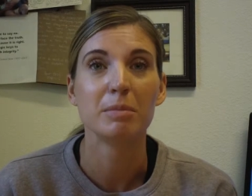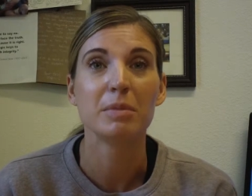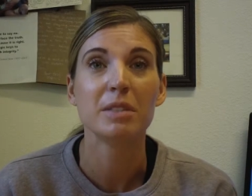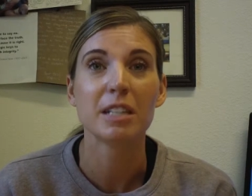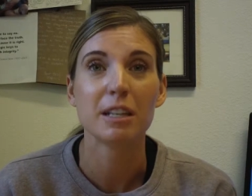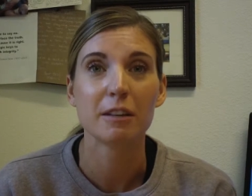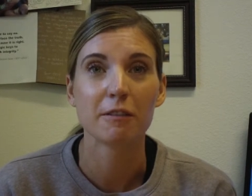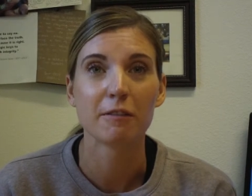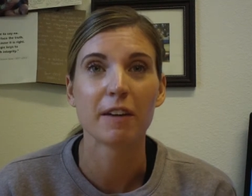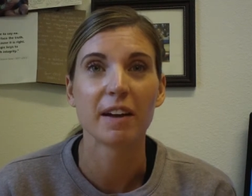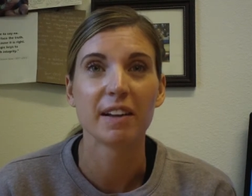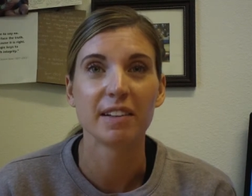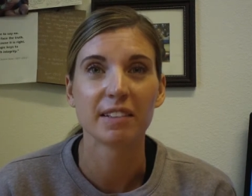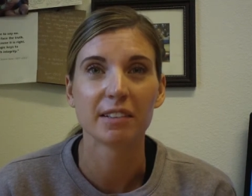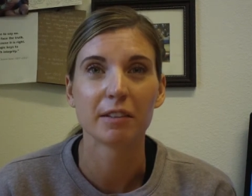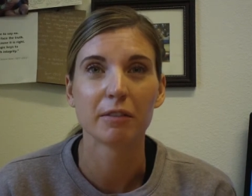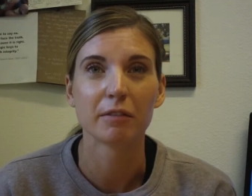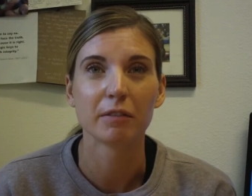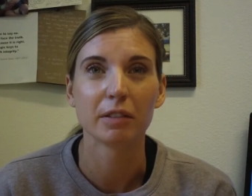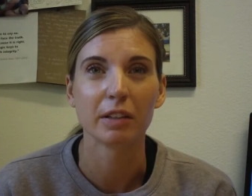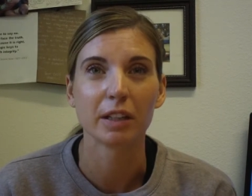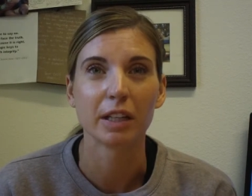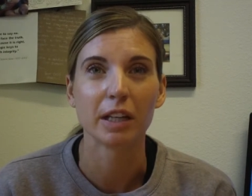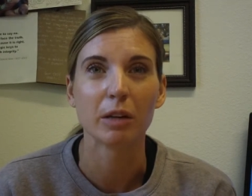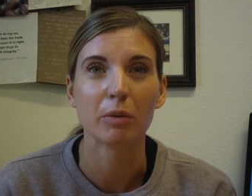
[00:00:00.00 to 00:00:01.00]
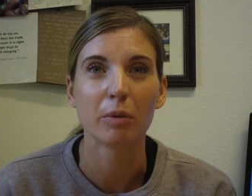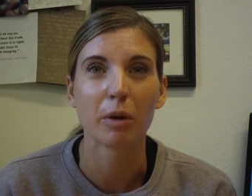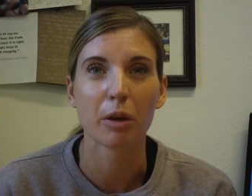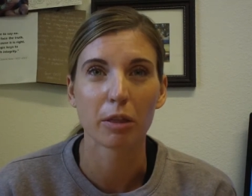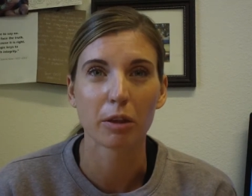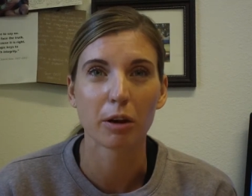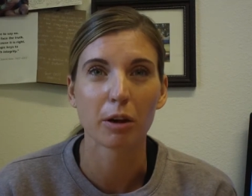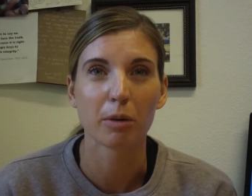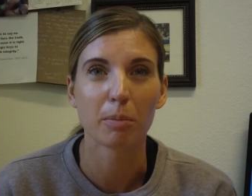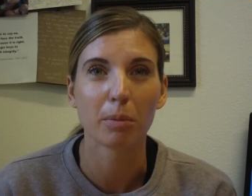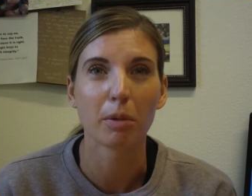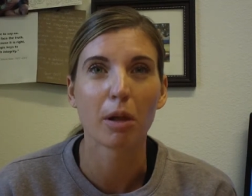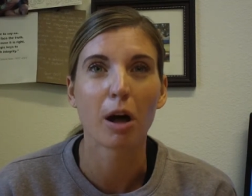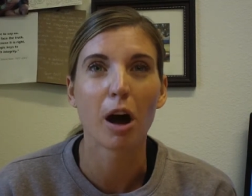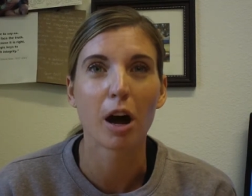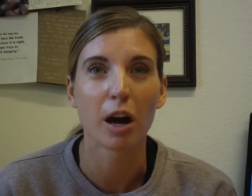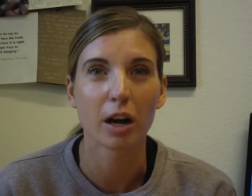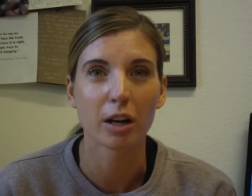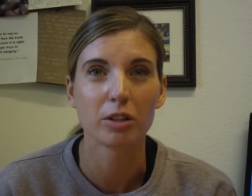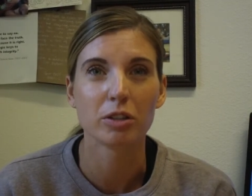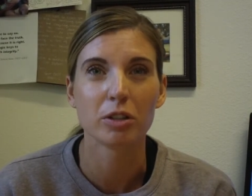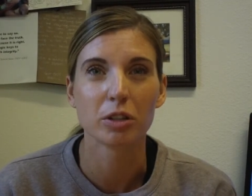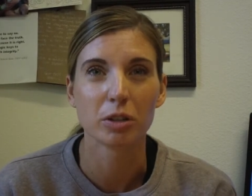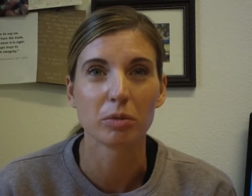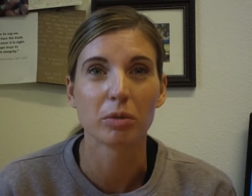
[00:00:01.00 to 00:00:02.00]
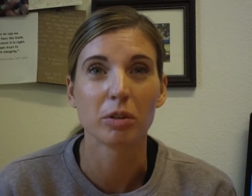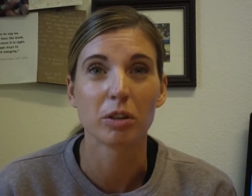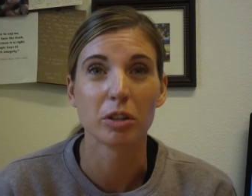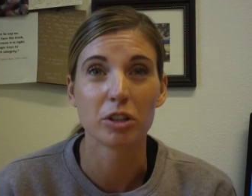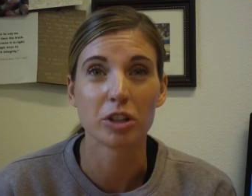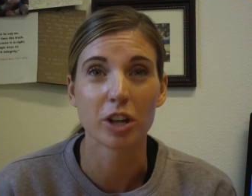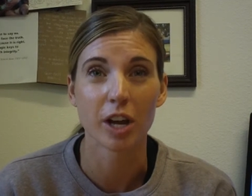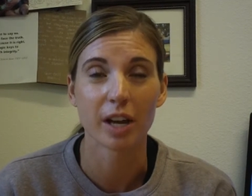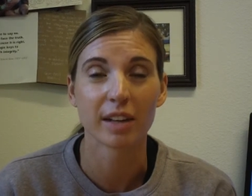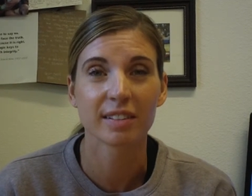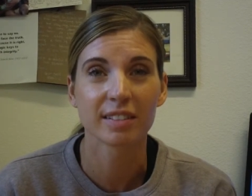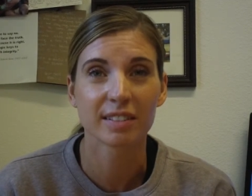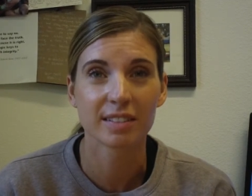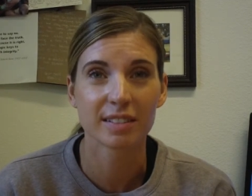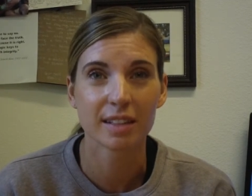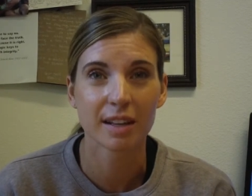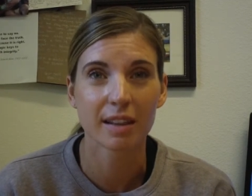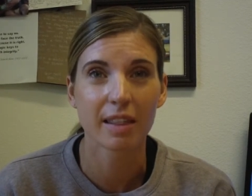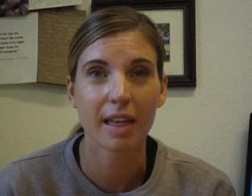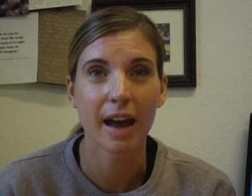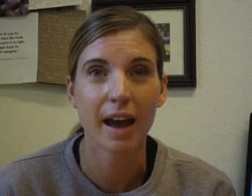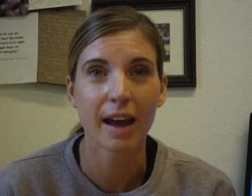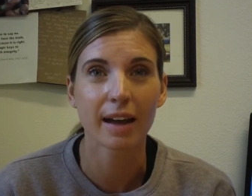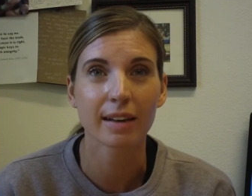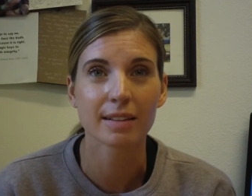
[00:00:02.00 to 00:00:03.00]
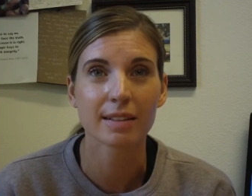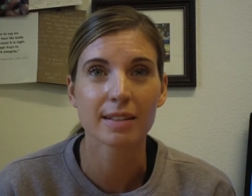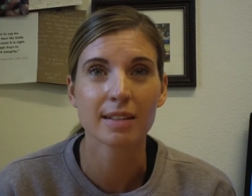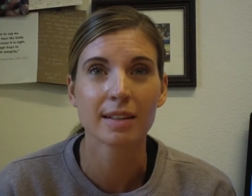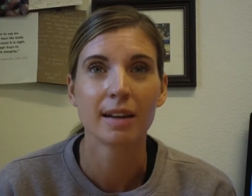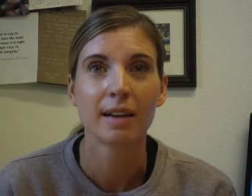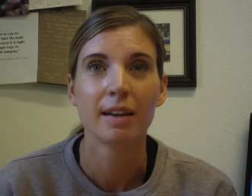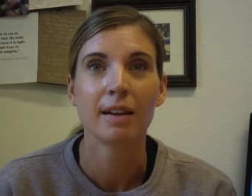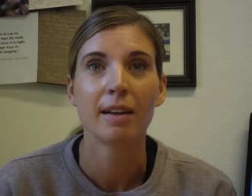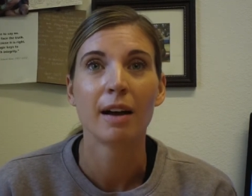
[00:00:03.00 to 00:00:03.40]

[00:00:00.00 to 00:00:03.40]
defensively with our block to adjust to that.